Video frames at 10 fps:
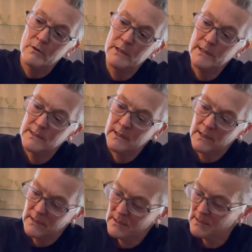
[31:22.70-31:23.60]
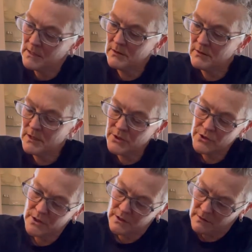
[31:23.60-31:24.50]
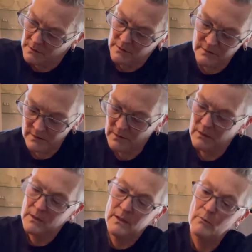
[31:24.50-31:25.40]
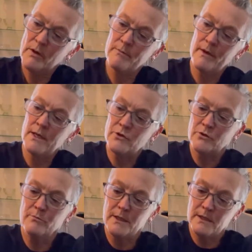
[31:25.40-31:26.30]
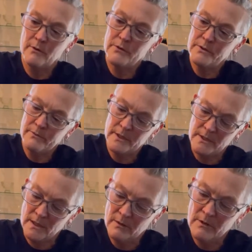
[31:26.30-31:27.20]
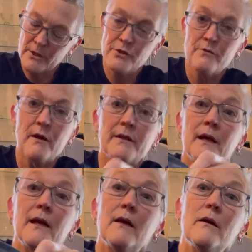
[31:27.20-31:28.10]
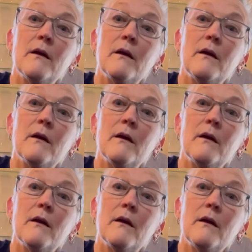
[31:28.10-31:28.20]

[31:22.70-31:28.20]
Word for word: did I see that discoloration? It wasn't major, but there was some discoloration right there.